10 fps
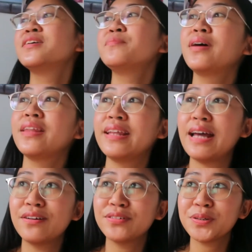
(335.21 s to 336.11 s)
But then
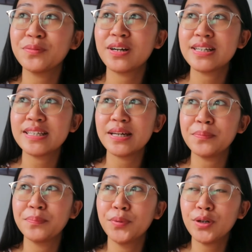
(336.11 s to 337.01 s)
afterwards, I
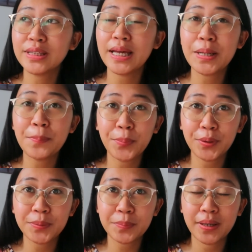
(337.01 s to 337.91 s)
booked an
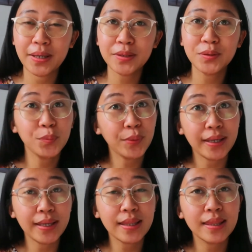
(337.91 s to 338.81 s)
appointment
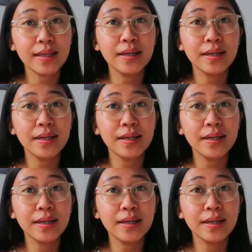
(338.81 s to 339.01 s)
with